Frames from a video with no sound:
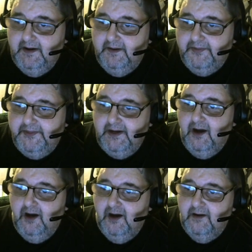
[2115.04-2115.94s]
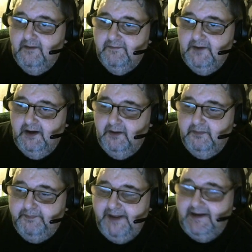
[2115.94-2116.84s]
thing of
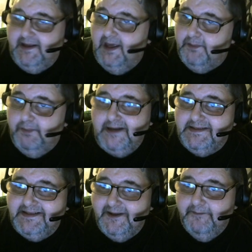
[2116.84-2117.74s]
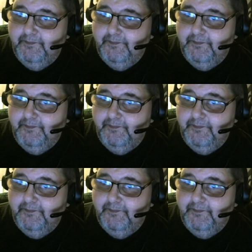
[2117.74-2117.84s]
pancake mix.